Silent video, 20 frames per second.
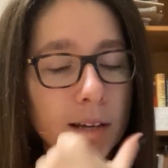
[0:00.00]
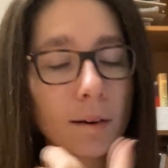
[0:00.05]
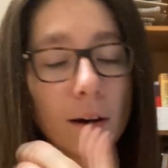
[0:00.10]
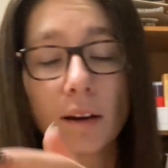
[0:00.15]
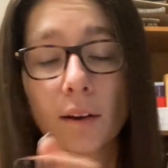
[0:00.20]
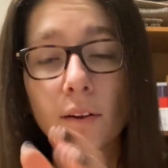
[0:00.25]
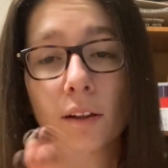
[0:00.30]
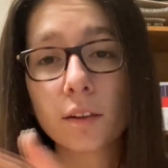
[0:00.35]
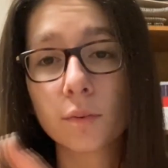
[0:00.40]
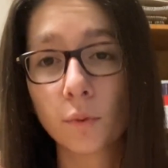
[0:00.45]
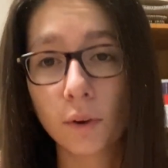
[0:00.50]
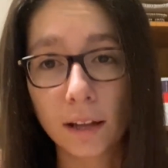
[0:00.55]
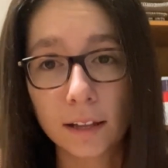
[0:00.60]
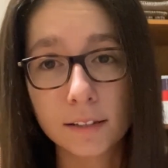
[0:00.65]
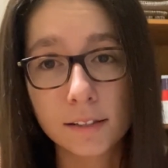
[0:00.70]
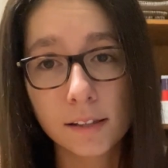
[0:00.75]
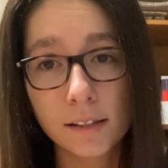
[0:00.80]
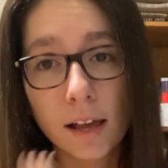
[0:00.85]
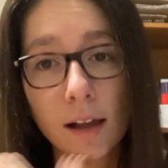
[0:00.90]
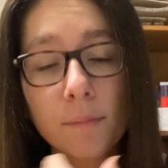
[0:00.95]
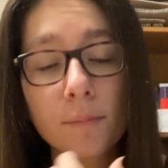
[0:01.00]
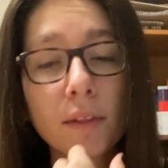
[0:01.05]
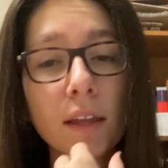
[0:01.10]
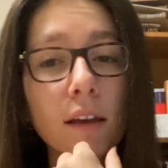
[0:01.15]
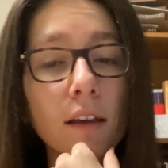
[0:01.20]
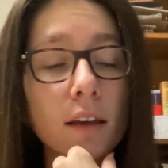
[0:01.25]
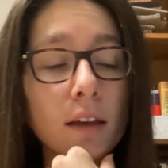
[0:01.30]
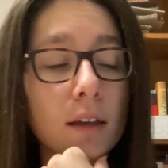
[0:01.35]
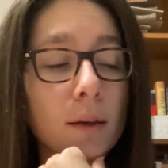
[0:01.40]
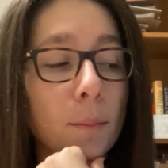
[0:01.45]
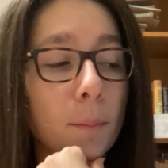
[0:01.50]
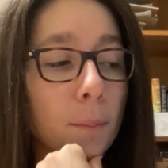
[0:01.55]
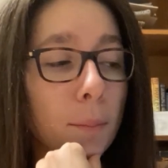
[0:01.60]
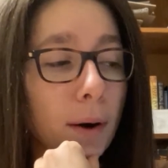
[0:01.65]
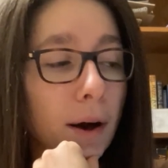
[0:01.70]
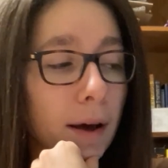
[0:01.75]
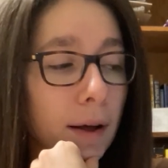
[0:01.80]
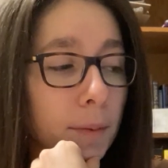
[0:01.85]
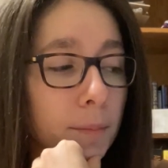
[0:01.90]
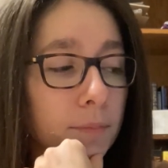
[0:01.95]
Anyways, we'll get to that.
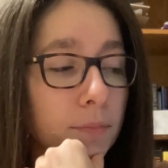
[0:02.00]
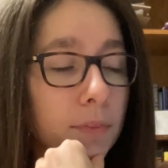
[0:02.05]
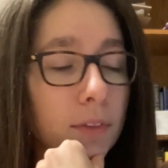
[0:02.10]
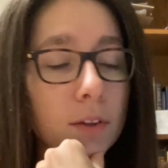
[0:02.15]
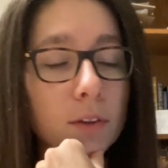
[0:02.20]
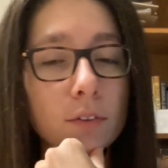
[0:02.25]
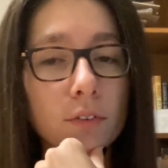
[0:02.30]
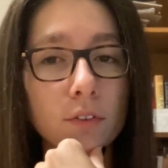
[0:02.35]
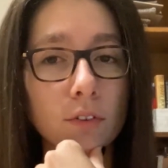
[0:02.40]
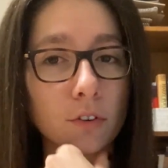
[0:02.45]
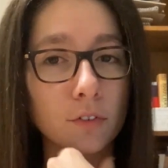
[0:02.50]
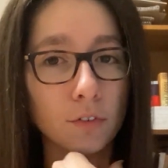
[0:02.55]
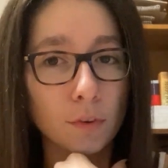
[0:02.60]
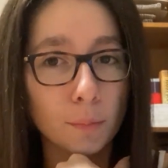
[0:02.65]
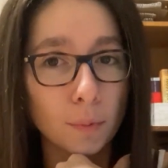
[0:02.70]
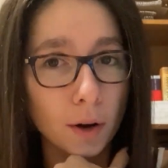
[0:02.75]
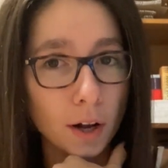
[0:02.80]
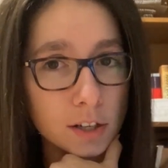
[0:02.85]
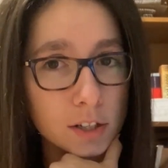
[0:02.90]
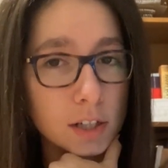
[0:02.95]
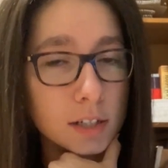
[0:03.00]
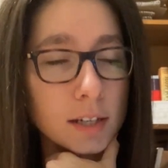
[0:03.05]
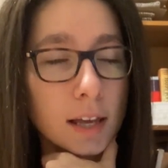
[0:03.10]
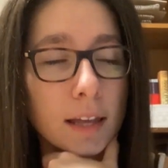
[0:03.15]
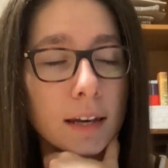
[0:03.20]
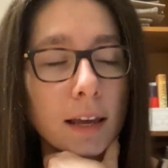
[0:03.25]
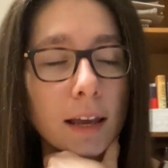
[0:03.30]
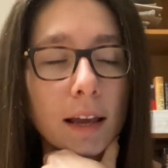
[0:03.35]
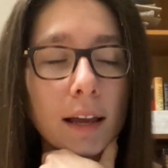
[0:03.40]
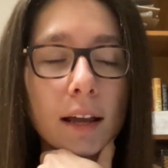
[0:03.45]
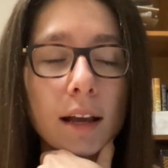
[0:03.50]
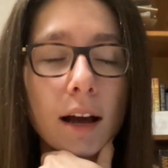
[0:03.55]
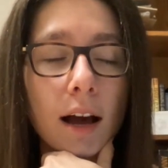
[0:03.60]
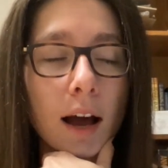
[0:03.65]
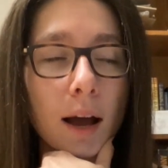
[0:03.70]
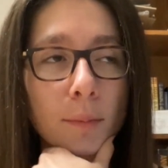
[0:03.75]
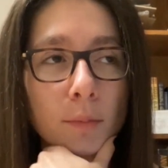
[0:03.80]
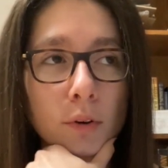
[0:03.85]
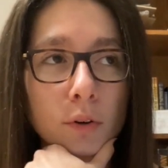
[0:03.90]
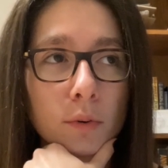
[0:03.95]
But so for Project NA,
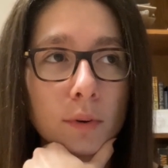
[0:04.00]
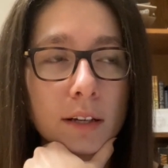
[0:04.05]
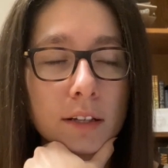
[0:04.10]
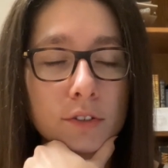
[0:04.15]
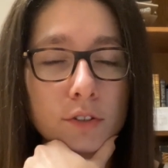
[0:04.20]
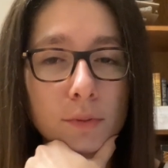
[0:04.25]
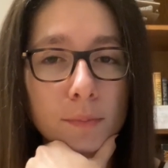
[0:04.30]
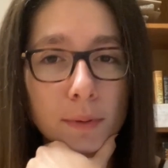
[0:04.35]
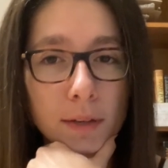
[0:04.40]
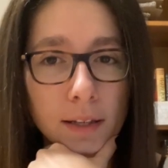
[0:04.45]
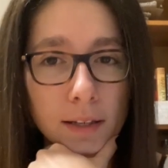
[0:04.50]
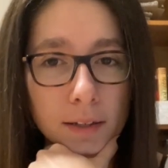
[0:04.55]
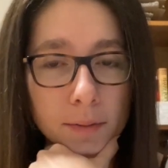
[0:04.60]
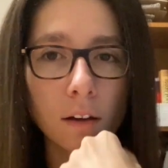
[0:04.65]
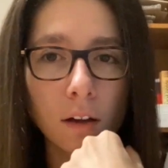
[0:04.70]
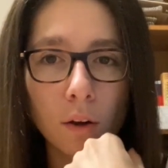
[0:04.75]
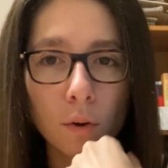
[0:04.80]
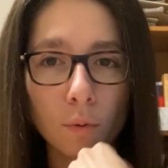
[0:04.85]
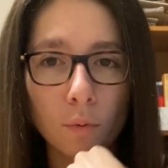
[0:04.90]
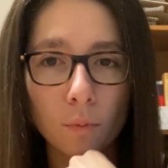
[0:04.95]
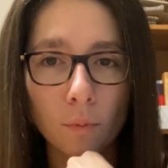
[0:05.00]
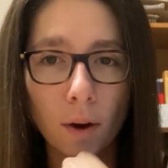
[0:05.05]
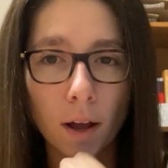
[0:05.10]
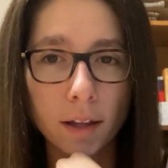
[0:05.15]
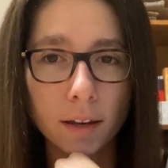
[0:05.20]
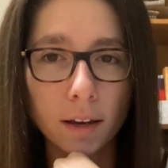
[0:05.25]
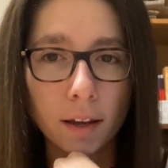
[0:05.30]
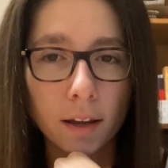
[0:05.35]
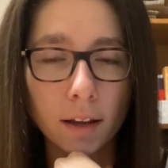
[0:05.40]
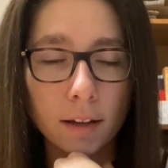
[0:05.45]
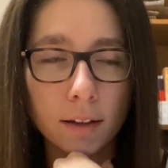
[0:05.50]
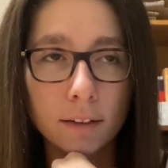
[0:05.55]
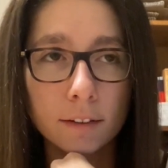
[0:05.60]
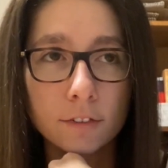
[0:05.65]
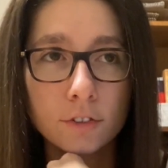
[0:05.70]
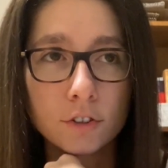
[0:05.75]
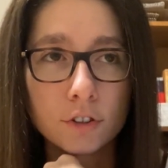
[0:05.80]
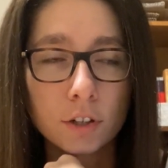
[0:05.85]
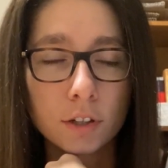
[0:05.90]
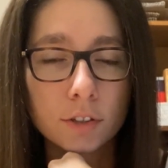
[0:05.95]
I'm going to be
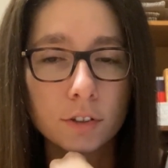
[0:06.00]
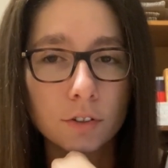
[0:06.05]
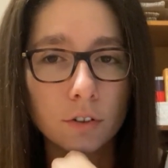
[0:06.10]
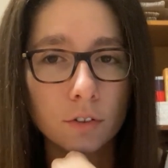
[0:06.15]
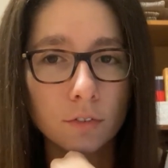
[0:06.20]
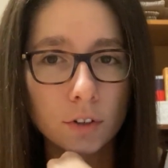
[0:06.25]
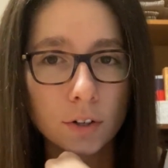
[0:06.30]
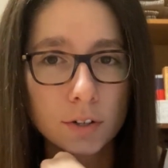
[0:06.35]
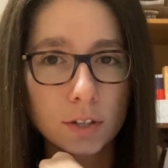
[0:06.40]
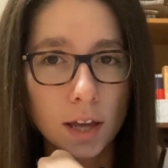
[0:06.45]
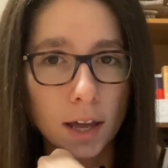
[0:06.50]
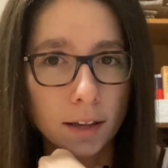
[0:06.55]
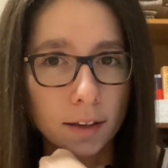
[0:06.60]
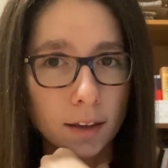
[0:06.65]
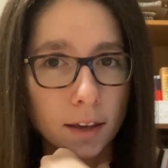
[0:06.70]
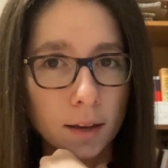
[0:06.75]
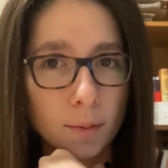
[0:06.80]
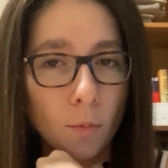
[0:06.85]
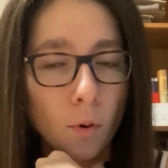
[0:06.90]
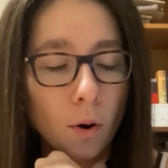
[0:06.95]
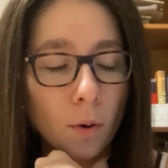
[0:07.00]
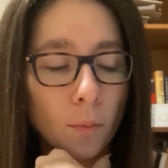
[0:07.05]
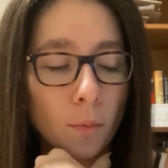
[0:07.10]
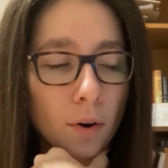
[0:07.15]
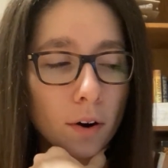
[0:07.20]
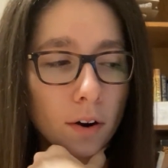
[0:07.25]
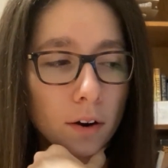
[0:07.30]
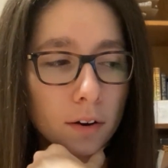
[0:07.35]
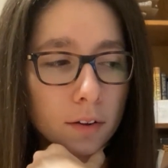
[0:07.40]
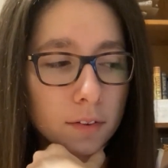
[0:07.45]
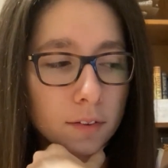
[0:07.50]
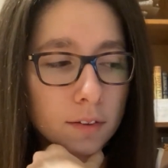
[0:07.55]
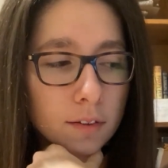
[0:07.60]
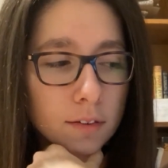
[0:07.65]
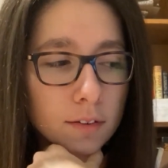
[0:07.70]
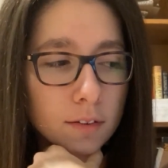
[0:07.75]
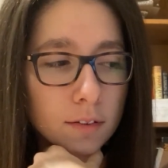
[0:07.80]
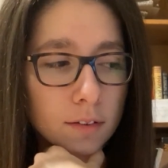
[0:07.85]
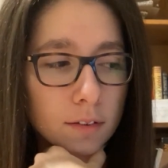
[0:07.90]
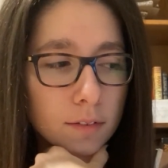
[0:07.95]
writing just over 10K more
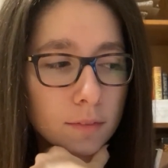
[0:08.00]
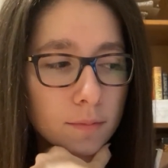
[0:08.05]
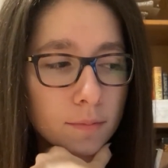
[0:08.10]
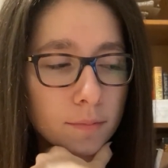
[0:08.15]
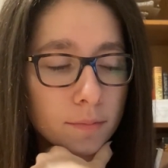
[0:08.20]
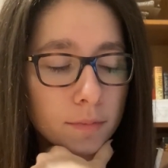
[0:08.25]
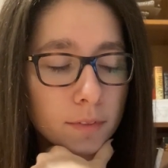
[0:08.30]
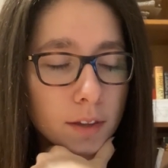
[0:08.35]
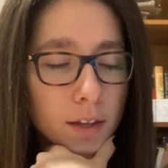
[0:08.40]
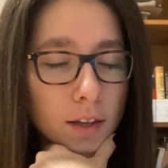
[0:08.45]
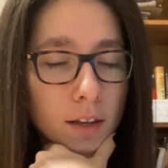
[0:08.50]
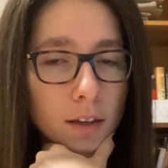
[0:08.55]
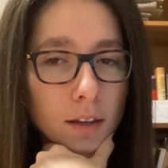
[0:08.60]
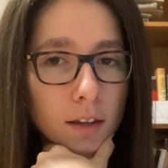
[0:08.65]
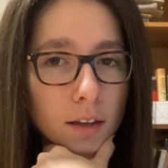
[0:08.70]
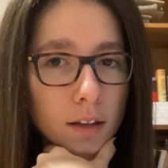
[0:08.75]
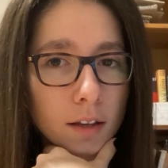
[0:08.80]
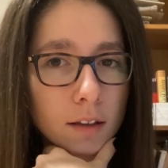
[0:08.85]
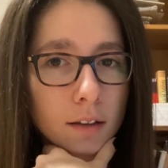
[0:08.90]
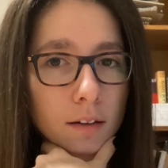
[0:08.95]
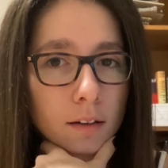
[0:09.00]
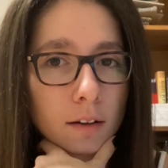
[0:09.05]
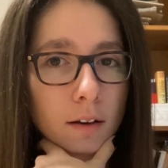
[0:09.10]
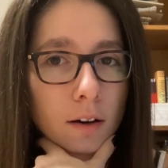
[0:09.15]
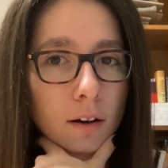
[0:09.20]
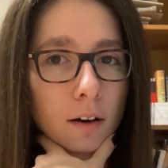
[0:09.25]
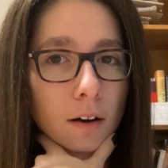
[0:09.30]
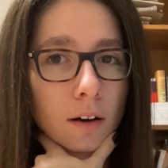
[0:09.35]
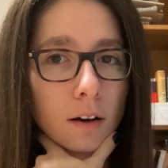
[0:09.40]
words in